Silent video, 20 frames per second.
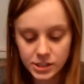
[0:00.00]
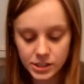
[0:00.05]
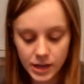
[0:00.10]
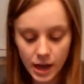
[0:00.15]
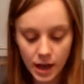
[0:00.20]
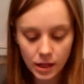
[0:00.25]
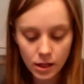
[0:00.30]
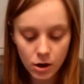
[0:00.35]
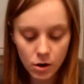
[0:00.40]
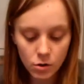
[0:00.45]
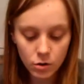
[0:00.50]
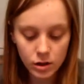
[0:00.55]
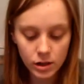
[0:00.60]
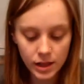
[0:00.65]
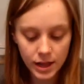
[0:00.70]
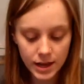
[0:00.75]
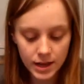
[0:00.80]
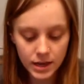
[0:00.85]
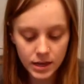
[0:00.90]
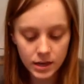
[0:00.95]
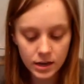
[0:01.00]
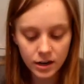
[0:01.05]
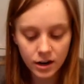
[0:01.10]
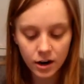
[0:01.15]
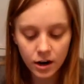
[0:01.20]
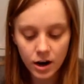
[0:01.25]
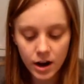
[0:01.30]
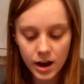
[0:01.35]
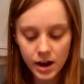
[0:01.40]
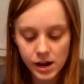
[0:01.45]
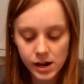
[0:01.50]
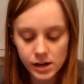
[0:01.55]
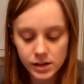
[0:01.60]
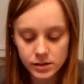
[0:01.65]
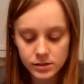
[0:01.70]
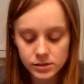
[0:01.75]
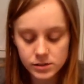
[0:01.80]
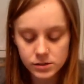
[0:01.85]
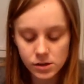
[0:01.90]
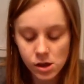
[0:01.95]
yellow clay here
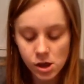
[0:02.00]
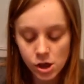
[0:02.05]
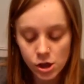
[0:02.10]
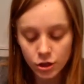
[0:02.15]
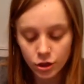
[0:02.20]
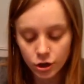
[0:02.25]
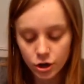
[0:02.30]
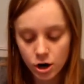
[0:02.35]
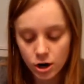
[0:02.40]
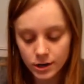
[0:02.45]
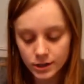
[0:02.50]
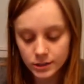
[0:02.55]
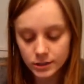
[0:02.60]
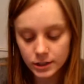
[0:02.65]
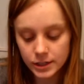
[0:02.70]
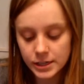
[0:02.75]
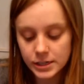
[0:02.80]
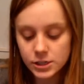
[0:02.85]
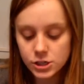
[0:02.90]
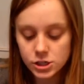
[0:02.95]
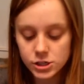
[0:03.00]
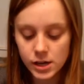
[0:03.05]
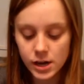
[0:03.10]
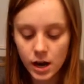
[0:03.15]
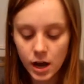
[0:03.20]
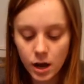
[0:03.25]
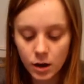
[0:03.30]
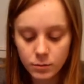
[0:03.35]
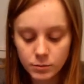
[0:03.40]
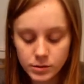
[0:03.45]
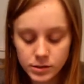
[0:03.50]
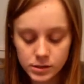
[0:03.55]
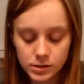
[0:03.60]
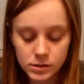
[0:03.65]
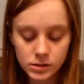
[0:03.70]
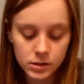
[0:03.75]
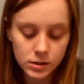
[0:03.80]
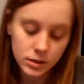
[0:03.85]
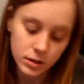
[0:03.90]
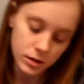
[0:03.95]
is the cartilage that helps
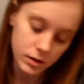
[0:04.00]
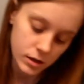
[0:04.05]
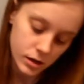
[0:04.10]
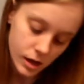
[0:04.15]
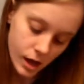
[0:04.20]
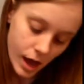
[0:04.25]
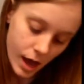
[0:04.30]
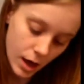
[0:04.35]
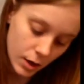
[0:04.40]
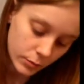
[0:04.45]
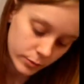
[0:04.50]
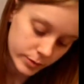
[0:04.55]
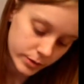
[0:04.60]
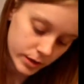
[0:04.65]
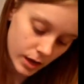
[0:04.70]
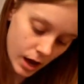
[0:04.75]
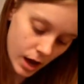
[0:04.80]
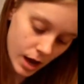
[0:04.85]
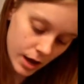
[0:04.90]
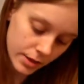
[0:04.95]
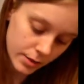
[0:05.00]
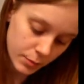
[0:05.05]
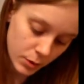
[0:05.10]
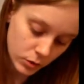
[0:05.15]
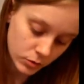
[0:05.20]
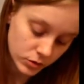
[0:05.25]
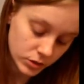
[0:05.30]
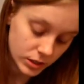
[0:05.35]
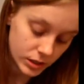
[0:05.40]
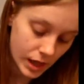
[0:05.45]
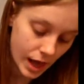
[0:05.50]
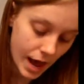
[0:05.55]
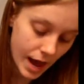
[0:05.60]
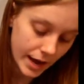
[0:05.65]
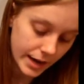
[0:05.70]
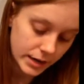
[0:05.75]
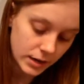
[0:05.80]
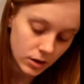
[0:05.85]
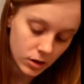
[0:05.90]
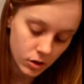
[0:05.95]
the bones
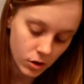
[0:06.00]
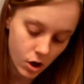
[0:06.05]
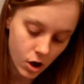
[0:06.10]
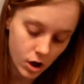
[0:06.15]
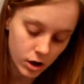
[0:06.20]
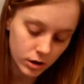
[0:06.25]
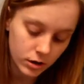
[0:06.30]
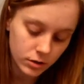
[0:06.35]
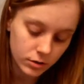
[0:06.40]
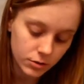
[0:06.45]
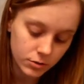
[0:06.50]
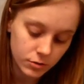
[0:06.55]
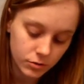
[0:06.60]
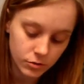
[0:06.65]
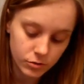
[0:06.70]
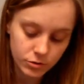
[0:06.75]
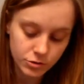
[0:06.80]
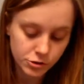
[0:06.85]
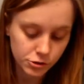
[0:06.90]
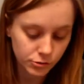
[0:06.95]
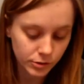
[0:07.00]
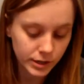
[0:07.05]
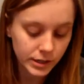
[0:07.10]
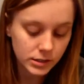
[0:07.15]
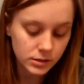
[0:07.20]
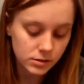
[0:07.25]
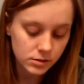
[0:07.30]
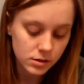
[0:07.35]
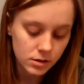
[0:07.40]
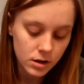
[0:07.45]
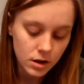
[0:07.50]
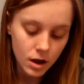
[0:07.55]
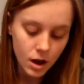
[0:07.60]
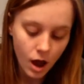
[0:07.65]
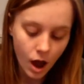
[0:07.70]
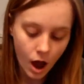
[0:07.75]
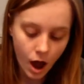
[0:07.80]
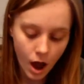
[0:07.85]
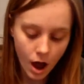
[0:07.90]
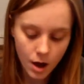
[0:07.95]
glide along through the joint.
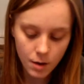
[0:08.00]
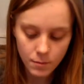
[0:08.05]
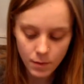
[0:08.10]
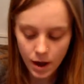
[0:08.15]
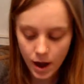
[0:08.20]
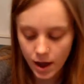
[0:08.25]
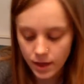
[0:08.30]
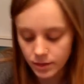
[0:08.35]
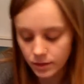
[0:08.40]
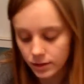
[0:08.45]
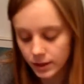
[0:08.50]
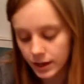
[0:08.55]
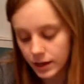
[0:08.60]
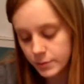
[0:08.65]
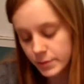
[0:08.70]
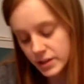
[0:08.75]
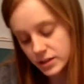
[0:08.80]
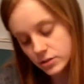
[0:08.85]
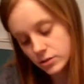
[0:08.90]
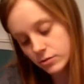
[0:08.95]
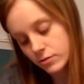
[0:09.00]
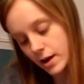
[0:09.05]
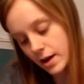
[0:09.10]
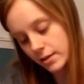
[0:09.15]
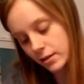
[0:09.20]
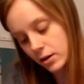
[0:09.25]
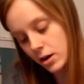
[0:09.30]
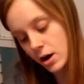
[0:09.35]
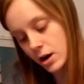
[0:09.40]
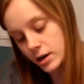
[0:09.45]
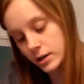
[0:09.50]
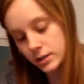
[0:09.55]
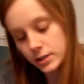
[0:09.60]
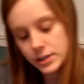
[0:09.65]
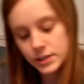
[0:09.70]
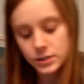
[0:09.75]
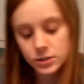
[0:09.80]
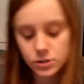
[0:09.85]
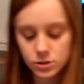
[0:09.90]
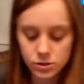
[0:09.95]
And the ligaments are around the
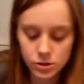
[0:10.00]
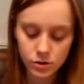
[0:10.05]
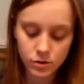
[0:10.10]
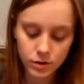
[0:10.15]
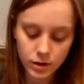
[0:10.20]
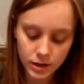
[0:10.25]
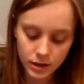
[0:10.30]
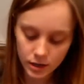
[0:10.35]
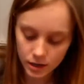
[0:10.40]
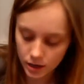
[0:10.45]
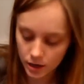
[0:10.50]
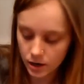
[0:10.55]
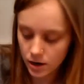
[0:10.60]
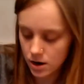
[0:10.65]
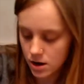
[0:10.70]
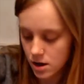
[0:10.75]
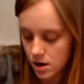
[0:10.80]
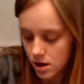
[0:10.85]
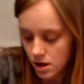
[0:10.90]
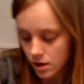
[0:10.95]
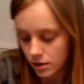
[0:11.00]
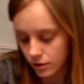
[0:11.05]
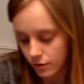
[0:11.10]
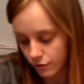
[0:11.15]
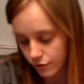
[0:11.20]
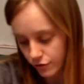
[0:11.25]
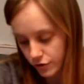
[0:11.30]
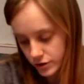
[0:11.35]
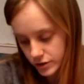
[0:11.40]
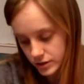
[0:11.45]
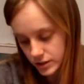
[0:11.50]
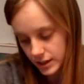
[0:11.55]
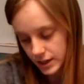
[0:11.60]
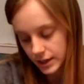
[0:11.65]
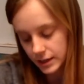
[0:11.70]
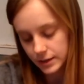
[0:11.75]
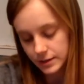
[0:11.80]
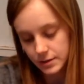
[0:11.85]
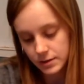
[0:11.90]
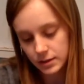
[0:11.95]
cartilage. So here, the first
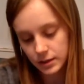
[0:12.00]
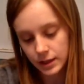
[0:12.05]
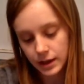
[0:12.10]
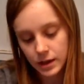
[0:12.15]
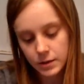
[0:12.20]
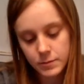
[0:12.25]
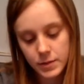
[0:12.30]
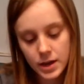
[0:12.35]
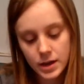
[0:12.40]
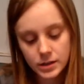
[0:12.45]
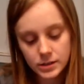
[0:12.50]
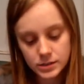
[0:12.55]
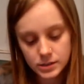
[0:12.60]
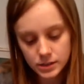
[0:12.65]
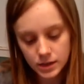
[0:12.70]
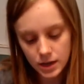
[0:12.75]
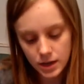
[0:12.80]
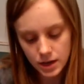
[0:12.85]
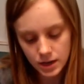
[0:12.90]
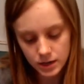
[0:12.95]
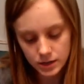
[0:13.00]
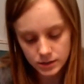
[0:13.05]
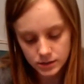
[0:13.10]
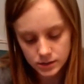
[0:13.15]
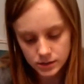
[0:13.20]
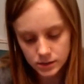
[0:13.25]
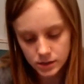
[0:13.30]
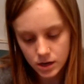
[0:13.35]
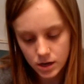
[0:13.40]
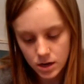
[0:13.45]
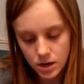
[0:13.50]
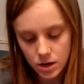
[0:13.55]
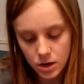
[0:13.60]
ligament is